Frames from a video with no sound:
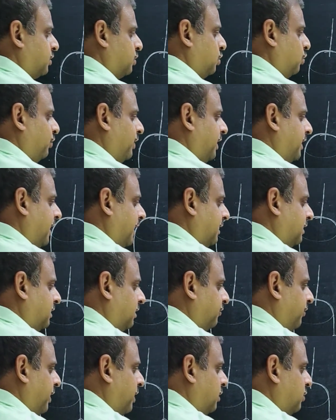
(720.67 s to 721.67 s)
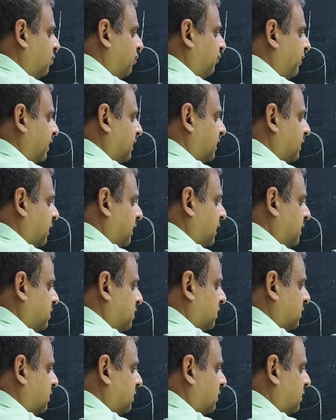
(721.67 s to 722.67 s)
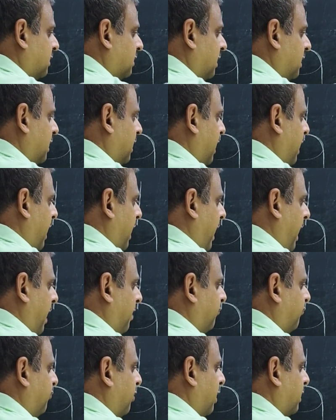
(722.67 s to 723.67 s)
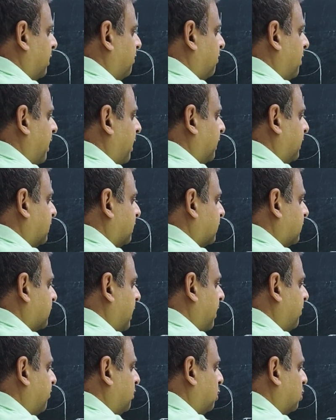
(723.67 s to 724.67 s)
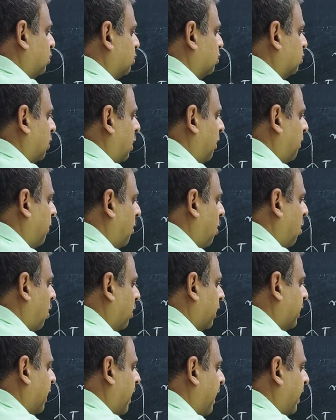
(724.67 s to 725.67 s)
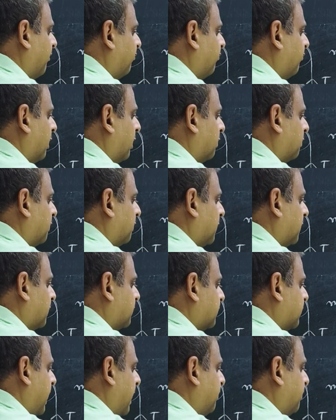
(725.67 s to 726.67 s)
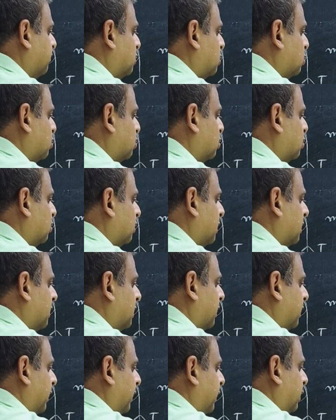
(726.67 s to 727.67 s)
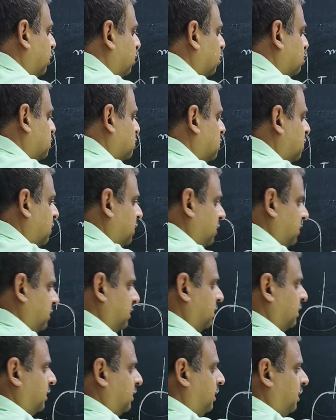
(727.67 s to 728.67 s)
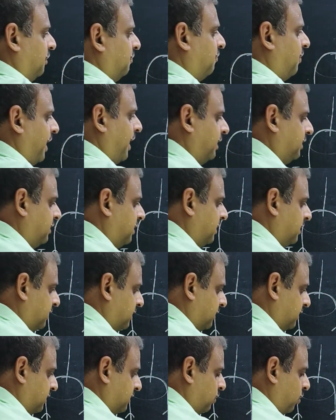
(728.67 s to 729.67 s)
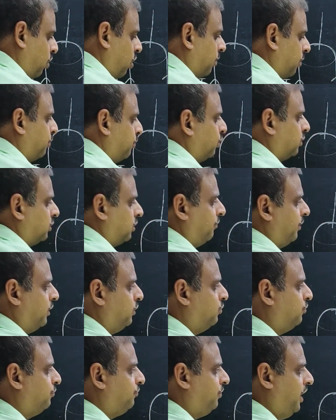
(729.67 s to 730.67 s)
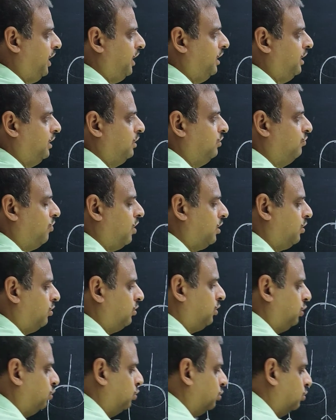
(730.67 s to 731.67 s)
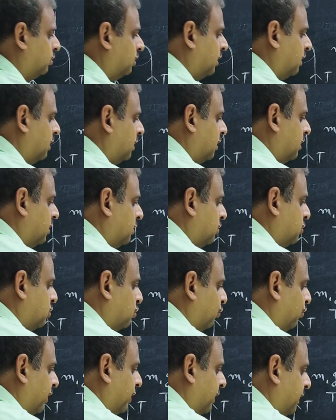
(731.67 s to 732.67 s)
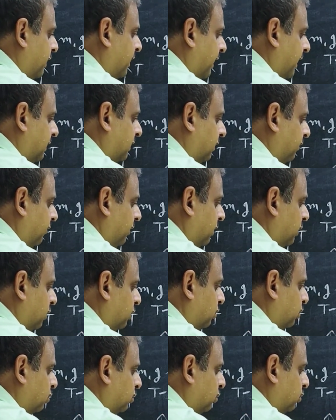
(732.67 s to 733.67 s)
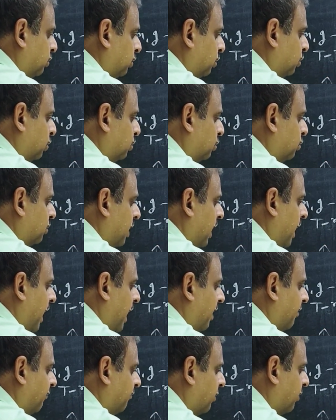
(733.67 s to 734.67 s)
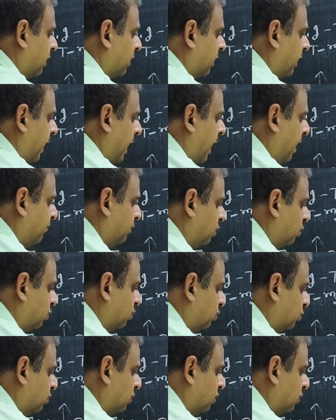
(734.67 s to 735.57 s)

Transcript: you will get the value of acceleration m1 minus m2 upon m1 plus m2 into g. Divide these or put the value of a in 1 or 2, you will get the value 2 m1 m2